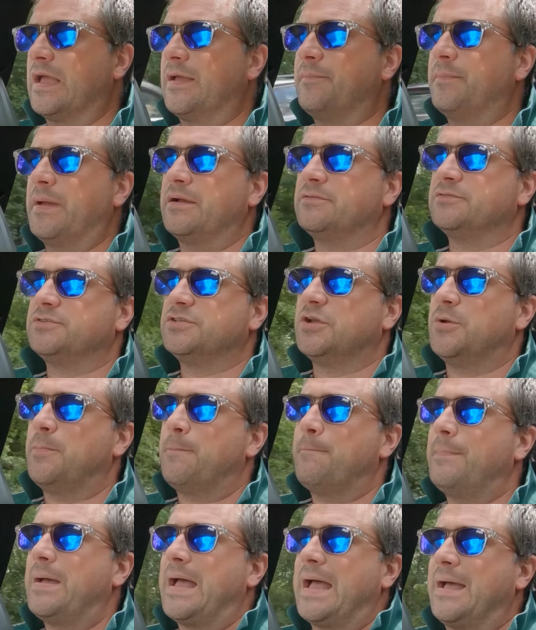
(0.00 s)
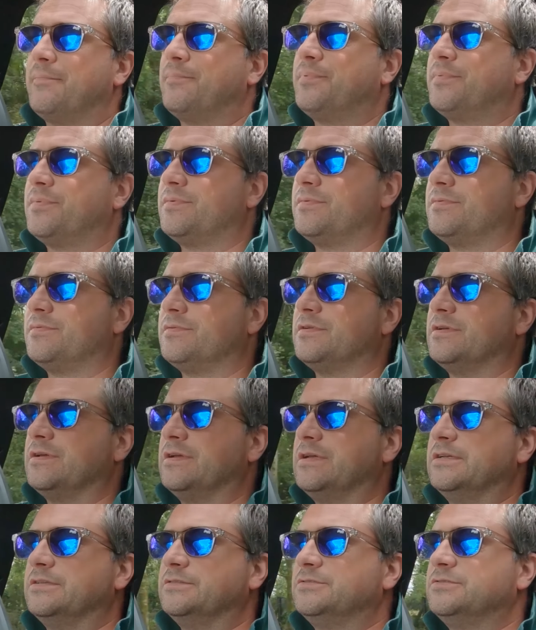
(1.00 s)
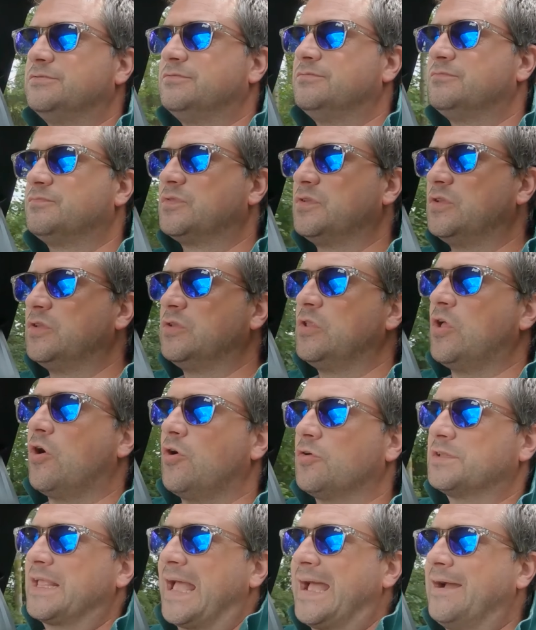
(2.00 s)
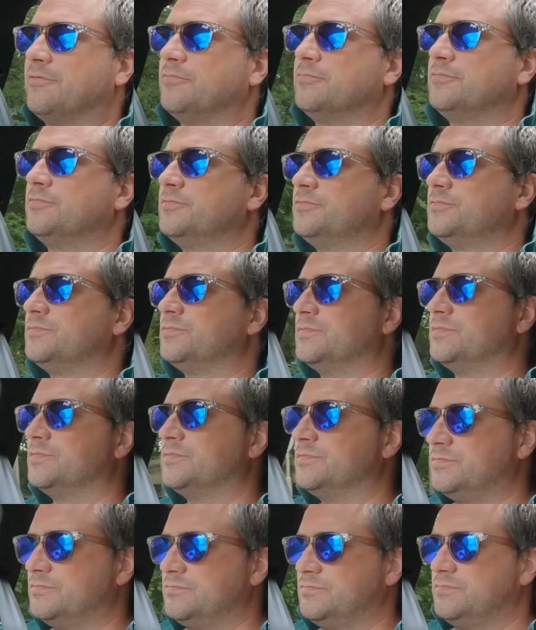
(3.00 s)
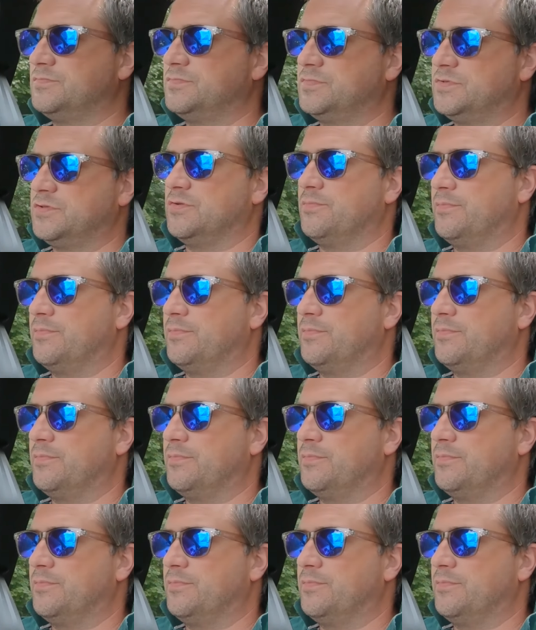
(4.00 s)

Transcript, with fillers: Mountune map is locked out to